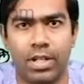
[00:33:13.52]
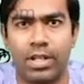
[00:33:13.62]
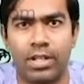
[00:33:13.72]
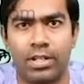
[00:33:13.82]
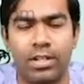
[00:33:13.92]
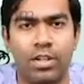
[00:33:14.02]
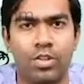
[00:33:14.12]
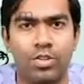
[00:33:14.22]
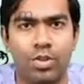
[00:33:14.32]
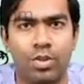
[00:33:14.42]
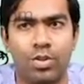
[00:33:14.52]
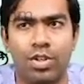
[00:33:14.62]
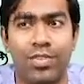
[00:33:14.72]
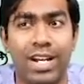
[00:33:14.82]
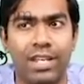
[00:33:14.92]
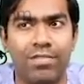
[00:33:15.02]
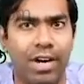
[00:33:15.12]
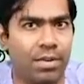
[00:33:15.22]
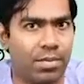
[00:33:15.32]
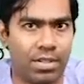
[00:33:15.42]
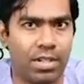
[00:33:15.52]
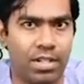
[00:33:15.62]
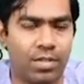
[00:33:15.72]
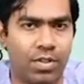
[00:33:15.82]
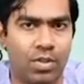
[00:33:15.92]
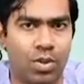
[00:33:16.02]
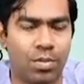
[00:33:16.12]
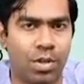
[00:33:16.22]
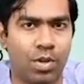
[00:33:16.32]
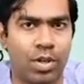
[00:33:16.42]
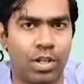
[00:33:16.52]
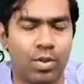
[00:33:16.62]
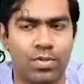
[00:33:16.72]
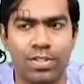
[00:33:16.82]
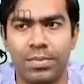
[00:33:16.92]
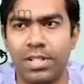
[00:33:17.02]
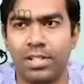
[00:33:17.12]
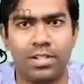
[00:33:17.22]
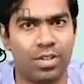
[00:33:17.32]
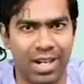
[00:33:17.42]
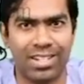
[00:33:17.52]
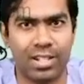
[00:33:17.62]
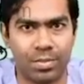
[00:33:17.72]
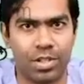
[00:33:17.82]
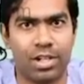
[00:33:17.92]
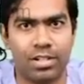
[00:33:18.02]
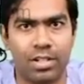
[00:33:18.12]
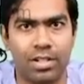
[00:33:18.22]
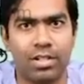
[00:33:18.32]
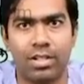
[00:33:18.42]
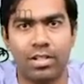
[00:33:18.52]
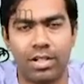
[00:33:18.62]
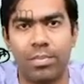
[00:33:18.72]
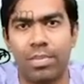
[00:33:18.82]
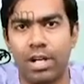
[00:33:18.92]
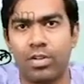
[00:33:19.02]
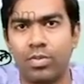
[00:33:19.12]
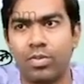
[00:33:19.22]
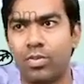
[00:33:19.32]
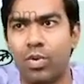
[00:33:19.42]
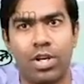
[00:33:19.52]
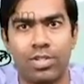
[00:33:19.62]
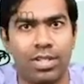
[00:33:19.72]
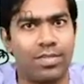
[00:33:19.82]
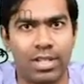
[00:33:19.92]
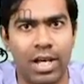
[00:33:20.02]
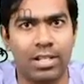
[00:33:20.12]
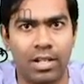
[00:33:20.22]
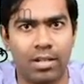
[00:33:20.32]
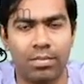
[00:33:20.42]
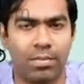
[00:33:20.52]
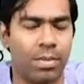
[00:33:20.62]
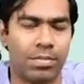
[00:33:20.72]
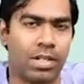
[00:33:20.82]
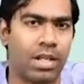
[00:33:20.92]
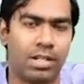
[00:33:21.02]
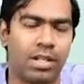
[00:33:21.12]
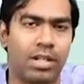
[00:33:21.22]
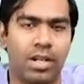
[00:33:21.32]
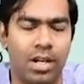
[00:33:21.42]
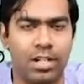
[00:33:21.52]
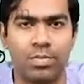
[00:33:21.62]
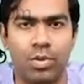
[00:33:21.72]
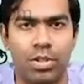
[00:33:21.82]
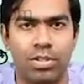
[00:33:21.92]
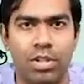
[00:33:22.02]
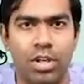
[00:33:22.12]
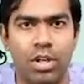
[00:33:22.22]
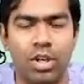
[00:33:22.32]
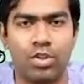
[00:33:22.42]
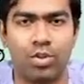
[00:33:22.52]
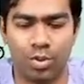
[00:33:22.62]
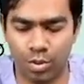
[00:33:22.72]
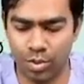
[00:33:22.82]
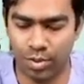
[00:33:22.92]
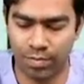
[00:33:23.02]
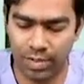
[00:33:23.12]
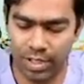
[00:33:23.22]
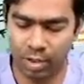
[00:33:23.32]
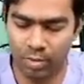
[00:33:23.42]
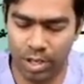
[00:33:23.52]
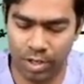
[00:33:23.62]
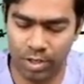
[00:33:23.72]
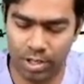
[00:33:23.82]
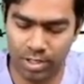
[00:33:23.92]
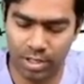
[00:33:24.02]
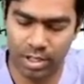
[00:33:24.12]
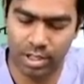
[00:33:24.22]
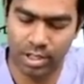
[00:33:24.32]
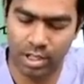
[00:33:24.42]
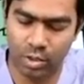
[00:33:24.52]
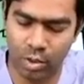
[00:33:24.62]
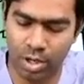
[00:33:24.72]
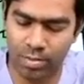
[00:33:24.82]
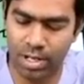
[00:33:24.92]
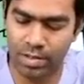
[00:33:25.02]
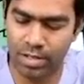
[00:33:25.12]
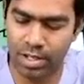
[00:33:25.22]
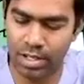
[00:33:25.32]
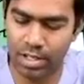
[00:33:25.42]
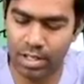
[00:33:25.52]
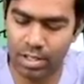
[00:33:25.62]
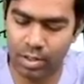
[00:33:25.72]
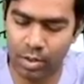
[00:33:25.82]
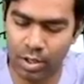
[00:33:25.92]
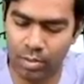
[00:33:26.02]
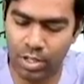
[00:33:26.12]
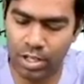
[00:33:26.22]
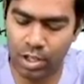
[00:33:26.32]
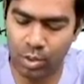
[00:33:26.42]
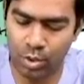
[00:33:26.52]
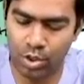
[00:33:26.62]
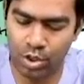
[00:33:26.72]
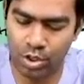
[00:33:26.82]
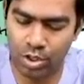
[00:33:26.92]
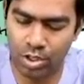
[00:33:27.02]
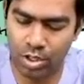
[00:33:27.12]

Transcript: Clear? So 25% of the sodium are going to lose, which means it's really substantial compared to what you see with the other pumps and other transporters. So with loop diuretics, the sodium delivery is going to be huge